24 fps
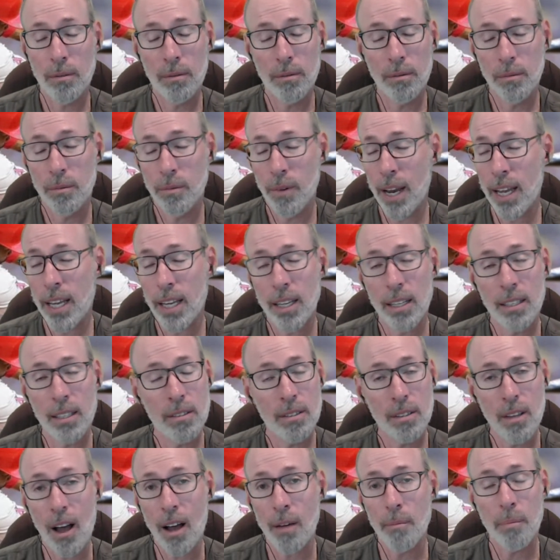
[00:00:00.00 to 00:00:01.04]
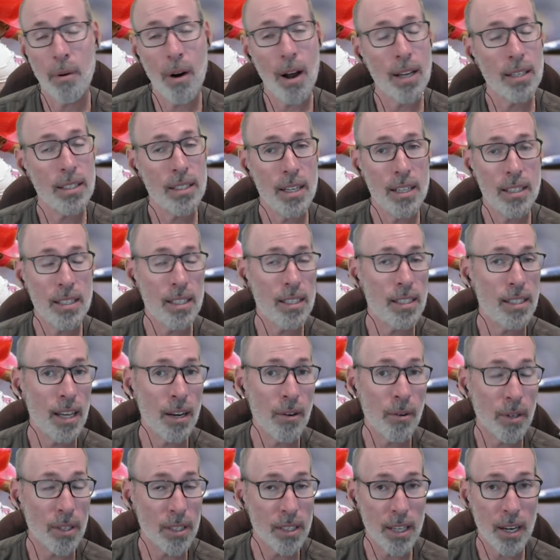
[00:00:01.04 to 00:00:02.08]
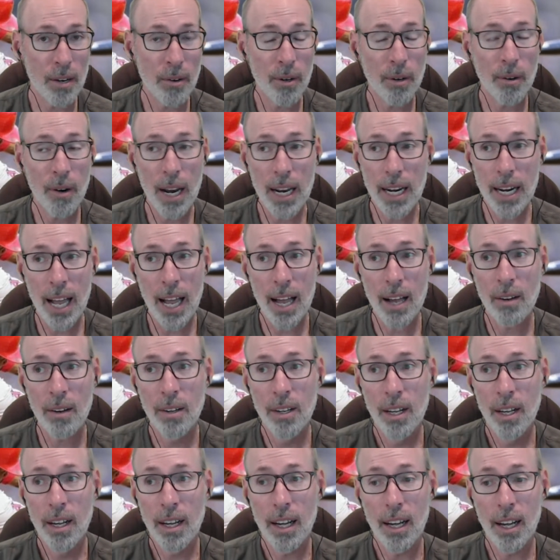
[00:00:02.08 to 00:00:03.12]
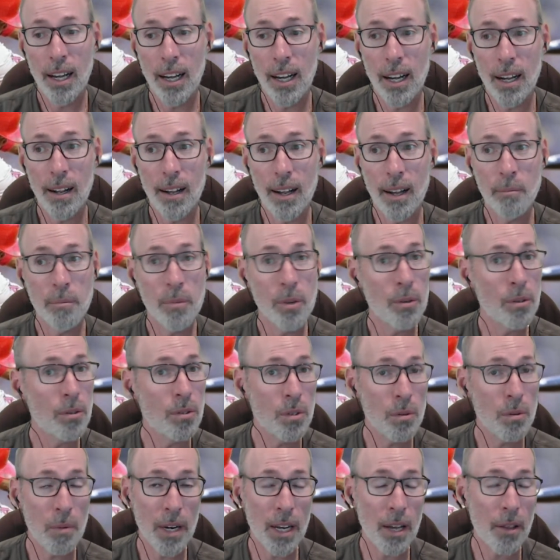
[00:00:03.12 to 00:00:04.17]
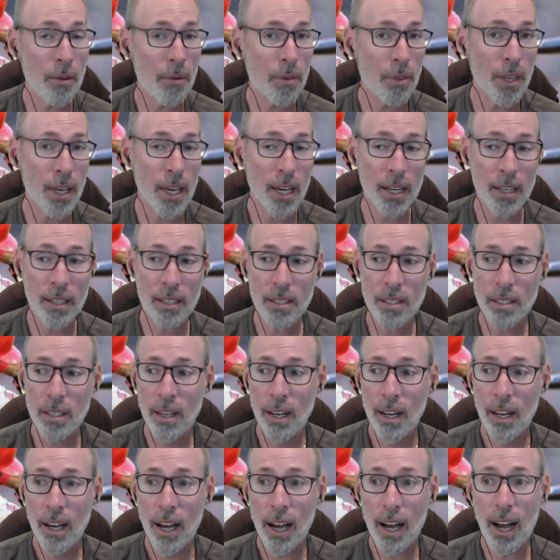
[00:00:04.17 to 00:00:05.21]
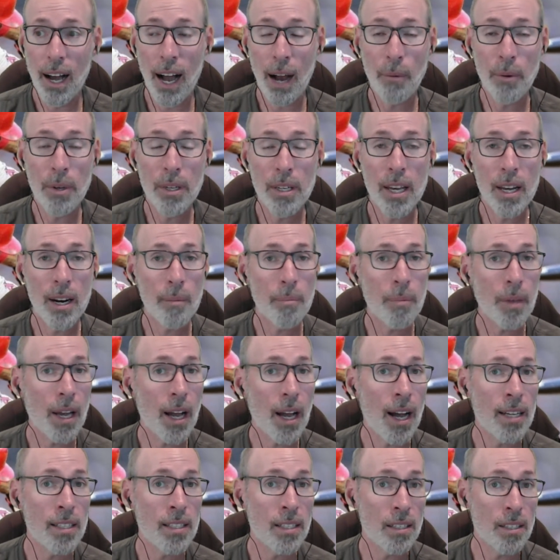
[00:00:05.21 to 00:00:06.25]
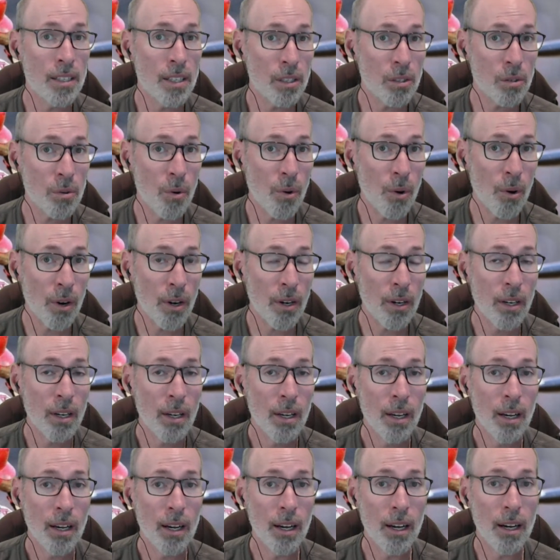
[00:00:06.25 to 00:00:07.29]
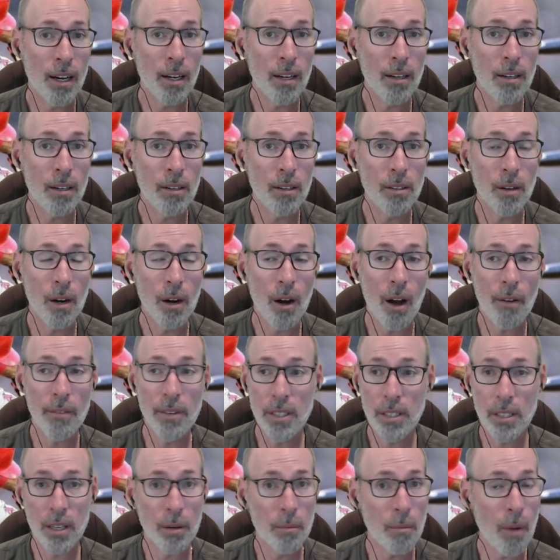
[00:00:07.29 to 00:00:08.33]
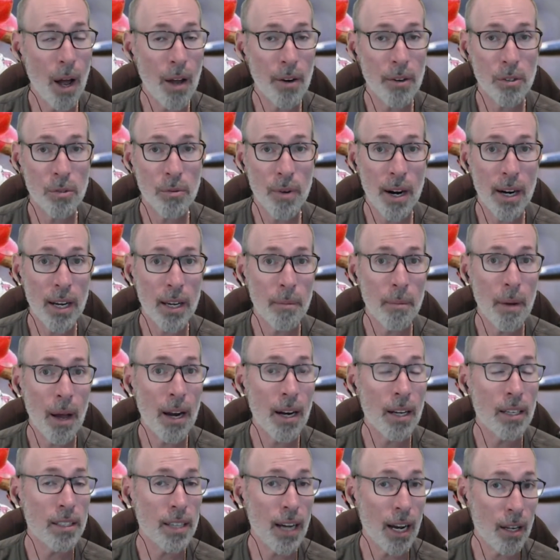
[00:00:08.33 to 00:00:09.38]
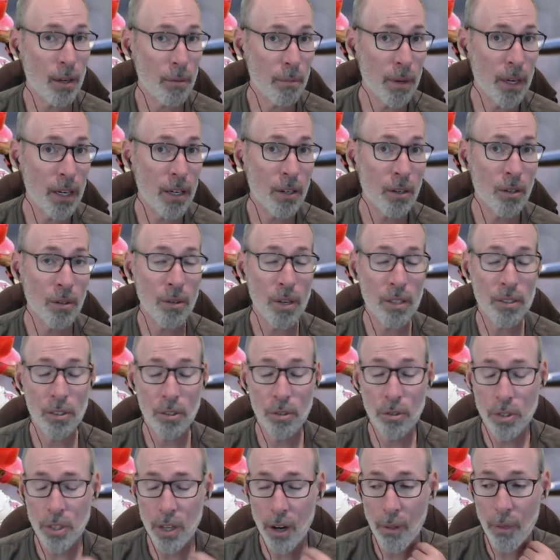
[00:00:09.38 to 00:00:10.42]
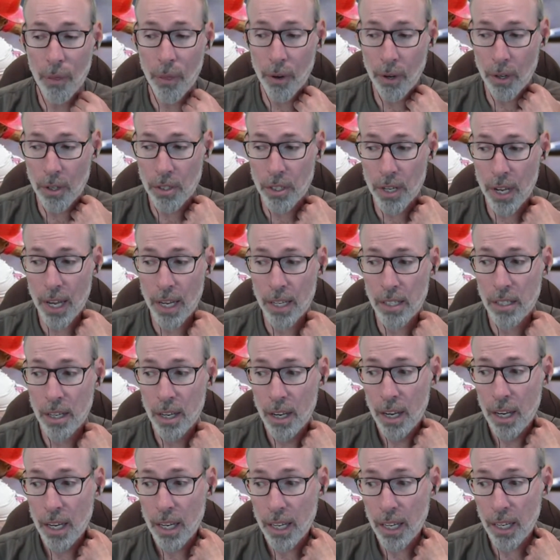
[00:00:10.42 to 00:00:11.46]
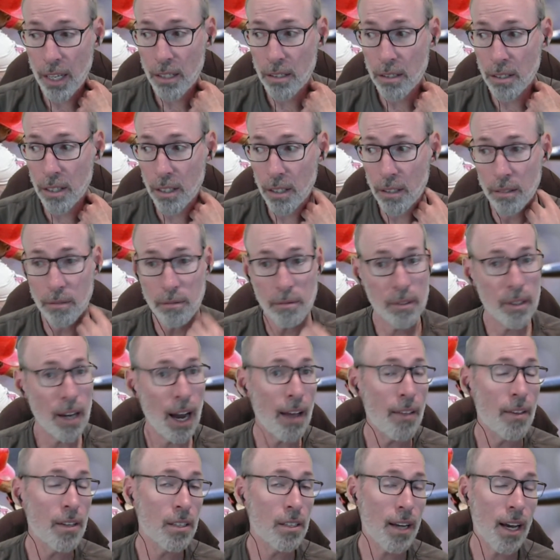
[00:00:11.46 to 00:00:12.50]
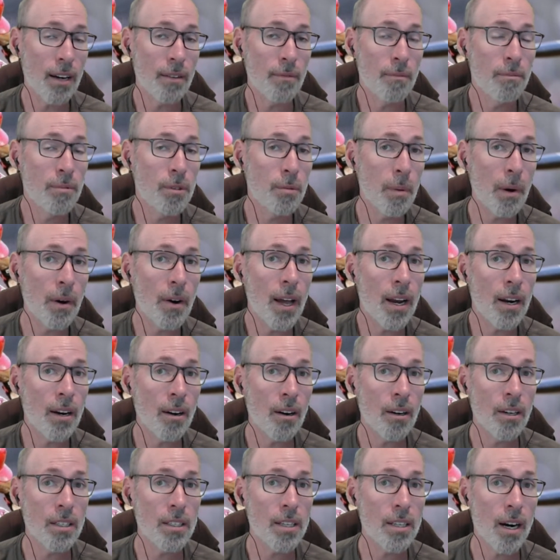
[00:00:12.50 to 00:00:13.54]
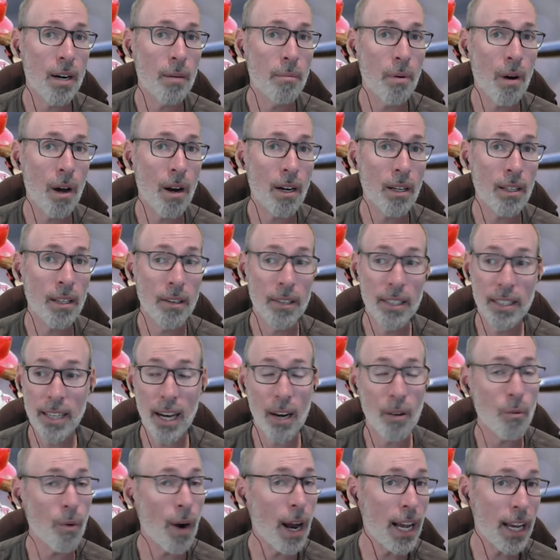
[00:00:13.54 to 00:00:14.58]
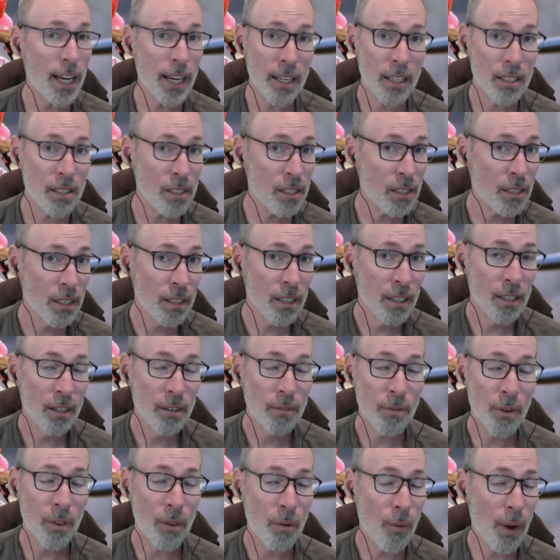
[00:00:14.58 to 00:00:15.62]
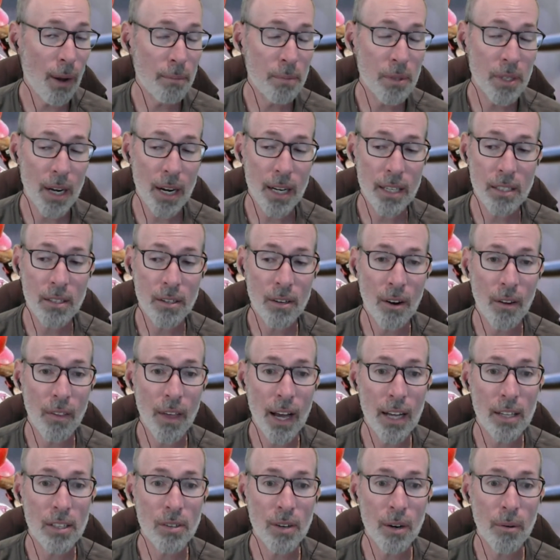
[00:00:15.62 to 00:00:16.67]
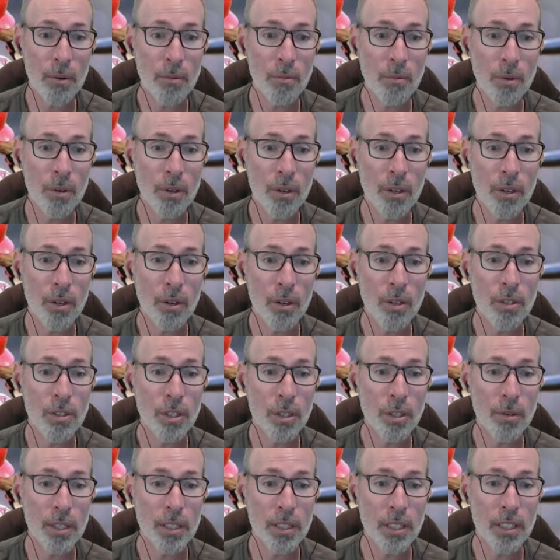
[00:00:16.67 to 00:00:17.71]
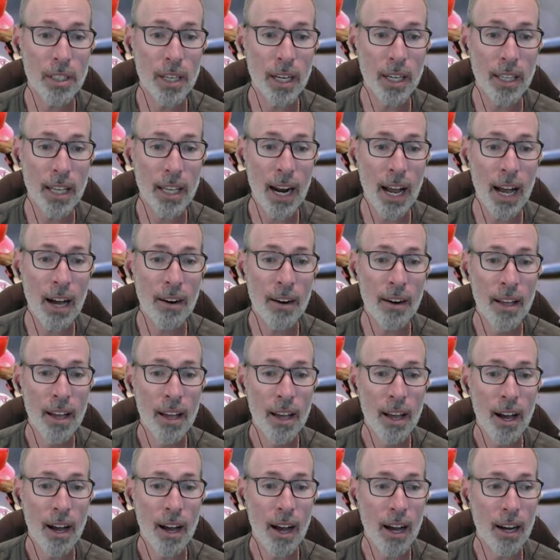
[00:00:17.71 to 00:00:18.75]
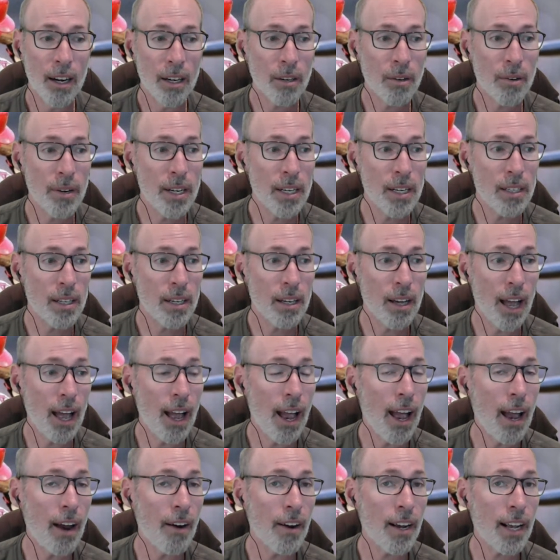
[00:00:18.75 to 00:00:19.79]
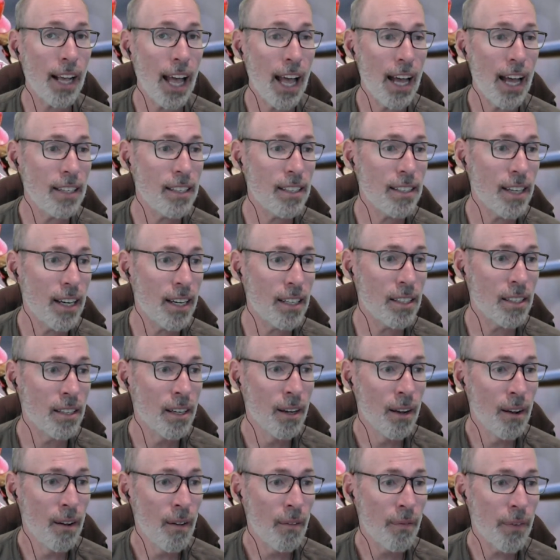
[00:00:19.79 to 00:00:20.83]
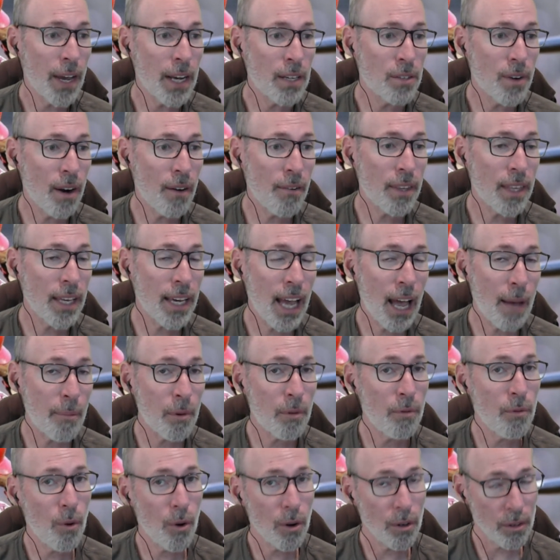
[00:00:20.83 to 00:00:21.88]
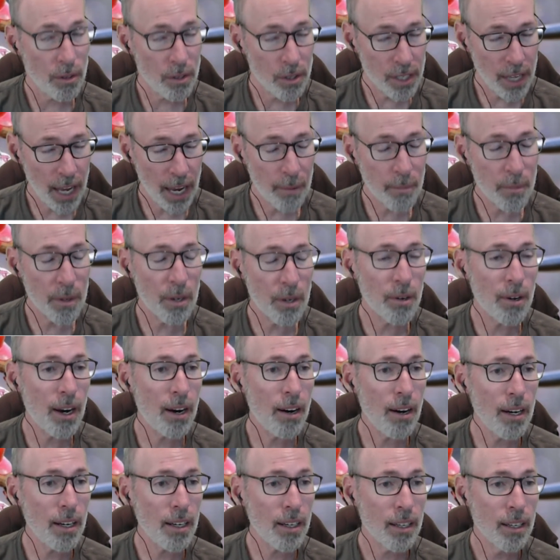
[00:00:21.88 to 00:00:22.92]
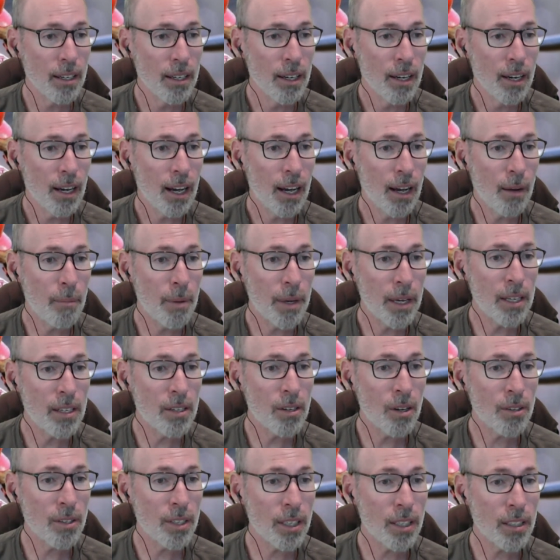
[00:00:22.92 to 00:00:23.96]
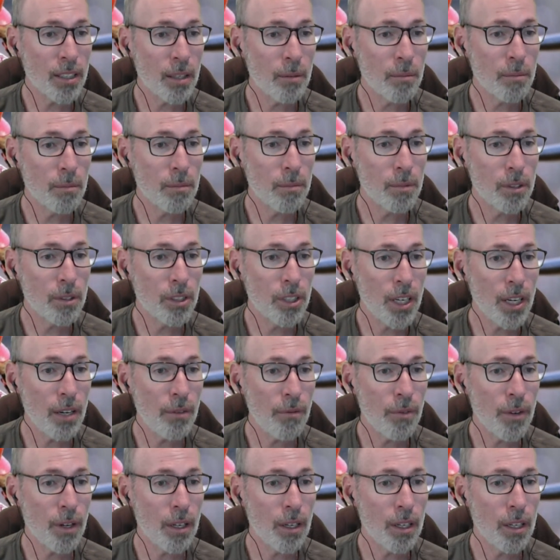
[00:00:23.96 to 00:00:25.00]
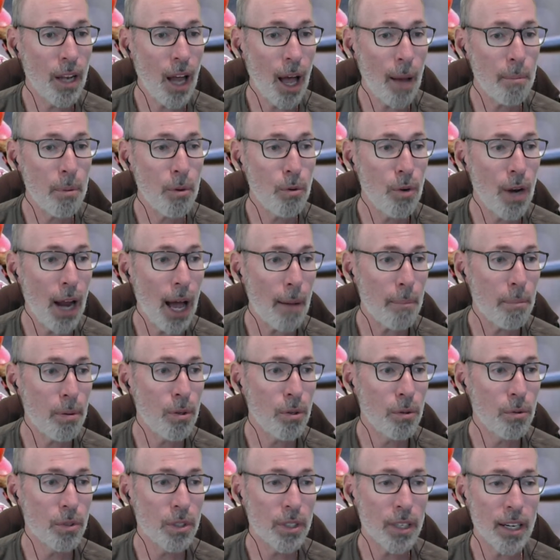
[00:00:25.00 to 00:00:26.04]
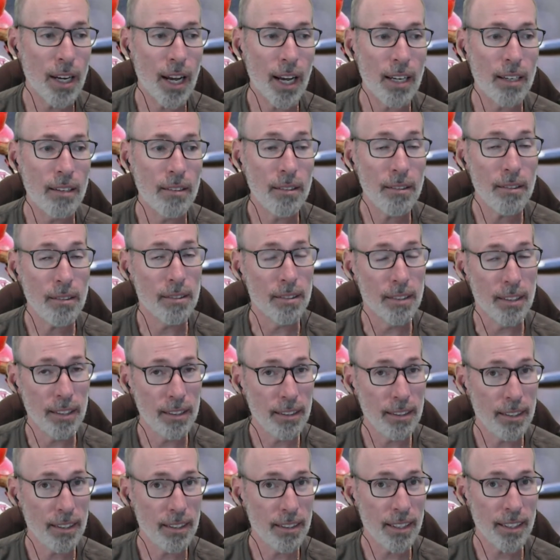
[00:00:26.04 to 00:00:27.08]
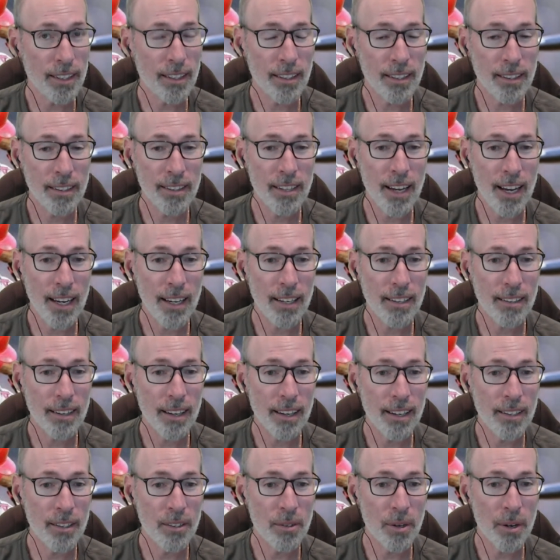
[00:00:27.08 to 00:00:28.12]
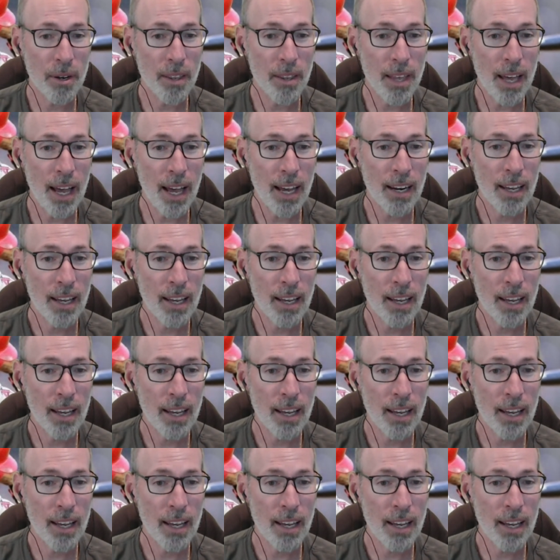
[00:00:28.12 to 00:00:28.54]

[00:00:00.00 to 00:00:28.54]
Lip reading: rankings, thought process, et cetera, right now. I'm doing too many other things. I would hit up the guys in Discord. Obviously, Armando's writing about it. Tyler Beaker, who is usually on Thursdays, he's the guy that's kind of spearheaded our entire product there. He's got rankings for the websites and all that. So I would encourage you, Chris, to check that out. Eric S. says, thanks for everything. Happy 4th. Same to you, Eric. Be indulging in some Chief Lapu-Lapus tonight. Oh, that sounds like a good night. Enjoy that.